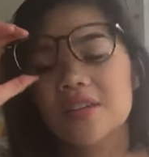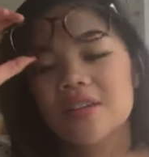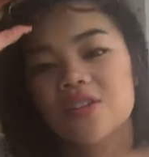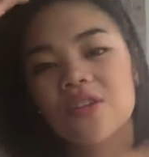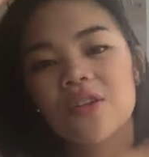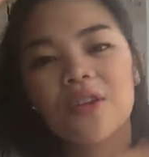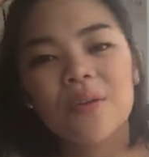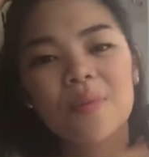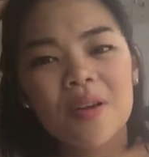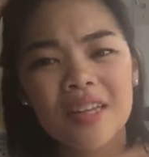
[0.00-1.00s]
So
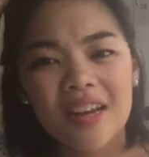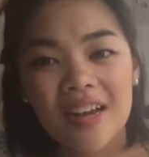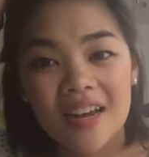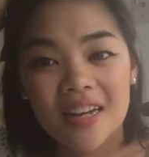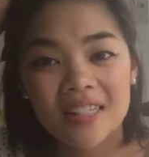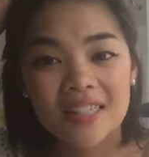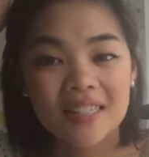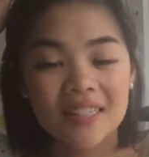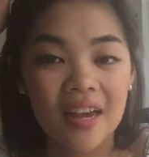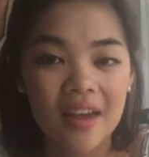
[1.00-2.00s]
Molly asks,
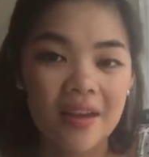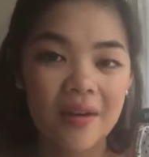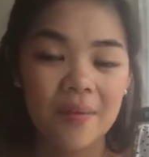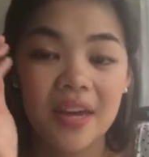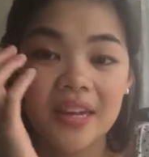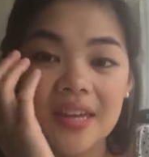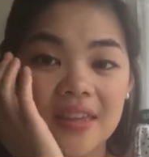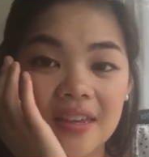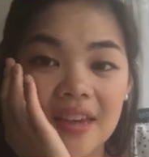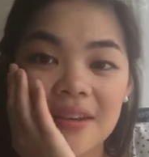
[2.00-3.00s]

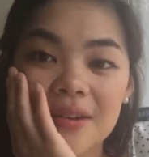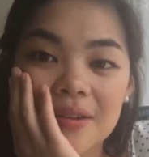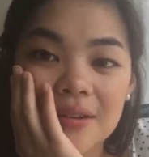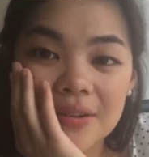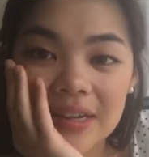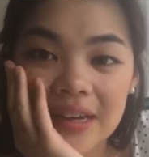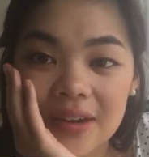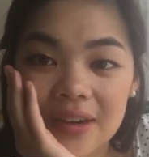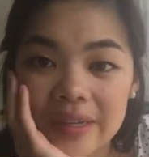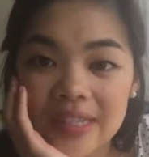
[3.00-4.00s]
anything else? I
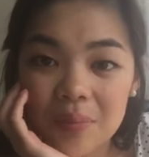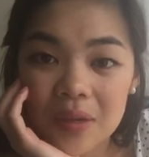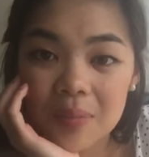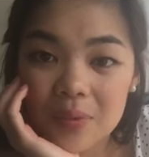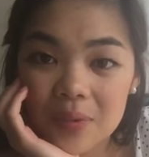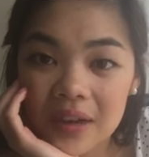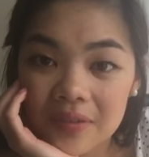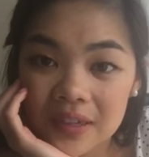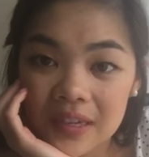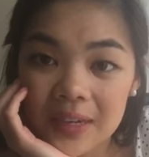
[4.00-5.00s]
always see people
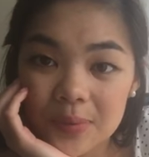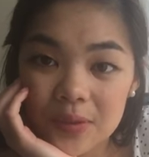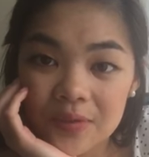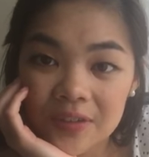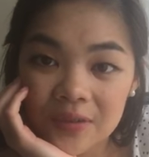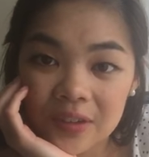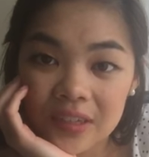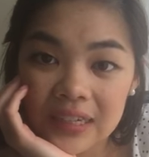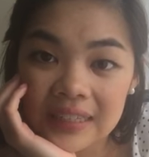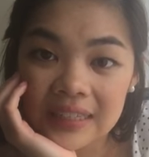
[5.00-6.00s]
having heaps of different colored